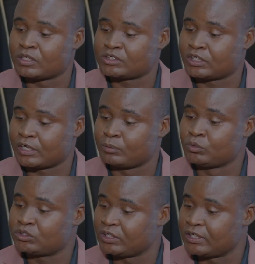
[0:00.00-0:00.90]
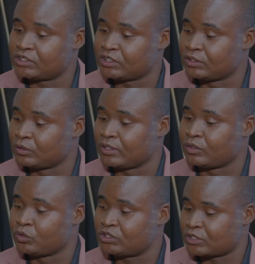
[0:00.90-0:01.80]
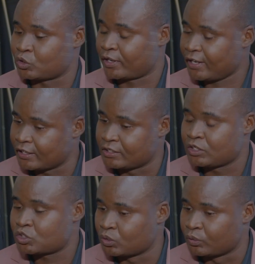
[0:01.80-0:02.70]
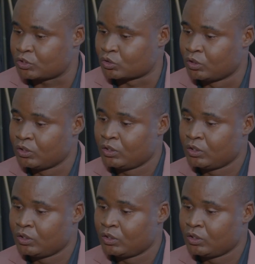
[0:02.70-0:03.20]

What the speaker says: children mutilation which has occurred in Soweto?